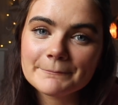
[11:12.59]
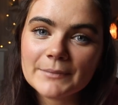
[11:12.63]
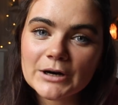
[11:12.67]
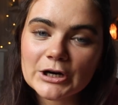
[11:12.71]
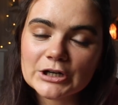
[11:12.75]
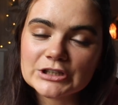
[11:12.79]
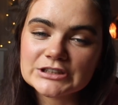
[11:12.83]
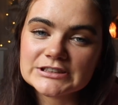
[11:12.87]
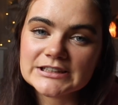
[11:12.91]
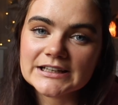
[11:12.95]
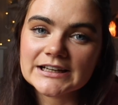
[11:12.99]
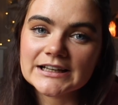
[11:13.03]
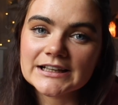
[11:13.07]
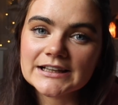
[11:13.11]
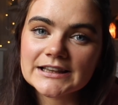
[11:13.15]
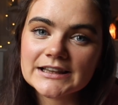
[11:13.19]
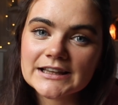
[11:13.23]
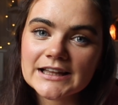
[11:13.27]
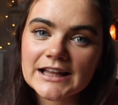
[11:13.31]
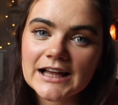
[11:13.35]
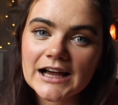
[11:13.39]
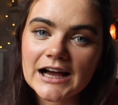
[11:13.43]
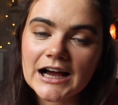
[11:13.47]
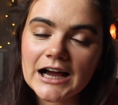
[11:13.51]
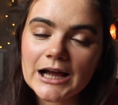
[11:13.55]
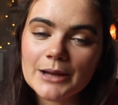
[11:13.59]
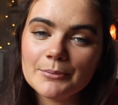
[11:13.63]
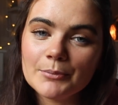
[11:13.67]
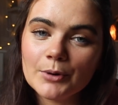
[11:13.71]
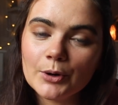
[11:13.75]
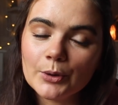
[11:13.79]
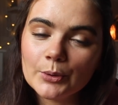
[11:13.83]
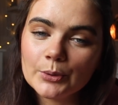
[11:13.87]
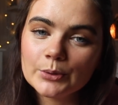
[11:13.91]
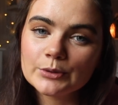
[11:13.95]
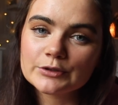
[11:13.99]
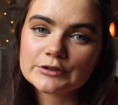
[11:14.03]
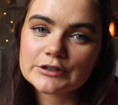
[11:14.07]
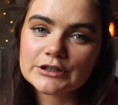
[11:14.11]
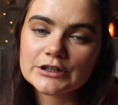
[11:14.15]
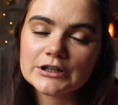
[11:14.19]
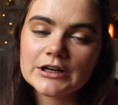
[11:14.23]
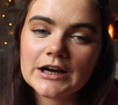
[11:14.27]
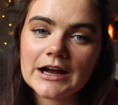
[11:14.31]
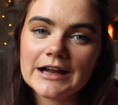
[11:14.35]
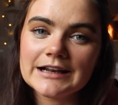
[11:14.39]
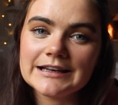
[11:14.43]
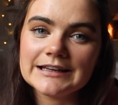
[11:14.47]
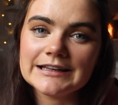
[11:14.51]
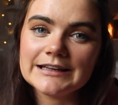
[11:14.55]
until I'm
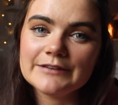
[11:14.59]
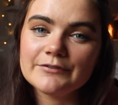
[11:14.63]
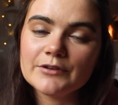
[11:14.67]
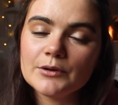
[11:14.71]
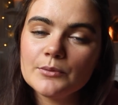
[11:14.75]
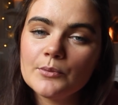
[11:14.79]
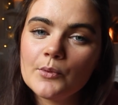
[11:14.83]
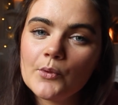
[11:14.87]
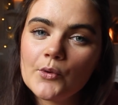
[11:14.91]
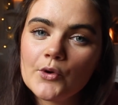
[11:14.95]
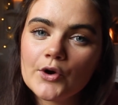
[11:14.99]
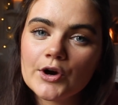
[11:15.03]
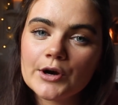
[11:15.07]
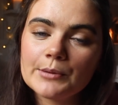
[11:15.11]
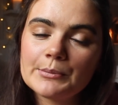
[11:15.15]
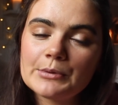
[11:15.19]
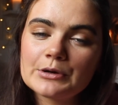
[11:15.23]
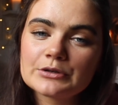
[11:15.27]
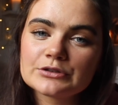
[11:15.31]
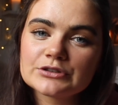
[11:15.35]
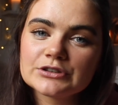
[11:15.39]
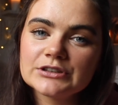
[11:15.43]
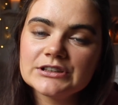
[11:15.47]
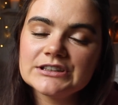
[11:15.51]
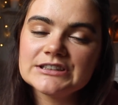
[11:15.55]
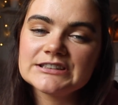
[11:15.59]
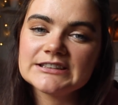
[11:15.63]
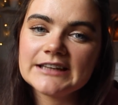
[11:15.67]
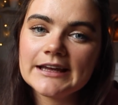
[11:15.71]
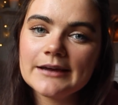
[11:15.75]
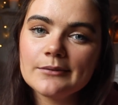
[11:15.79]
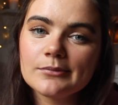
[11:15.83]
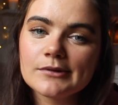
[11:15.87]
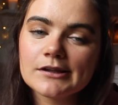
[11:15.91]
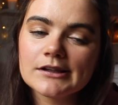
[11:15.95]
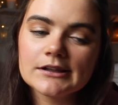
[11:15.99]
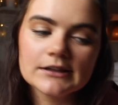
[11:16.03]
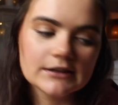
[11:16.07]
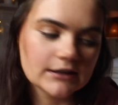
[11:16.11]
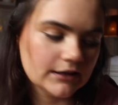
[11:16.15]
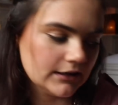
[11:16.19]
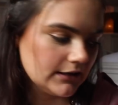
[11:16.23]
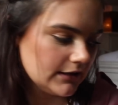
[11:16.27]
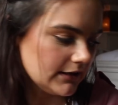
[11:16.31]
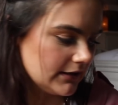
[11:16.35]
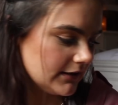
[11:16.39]
older and even more emotionally stable.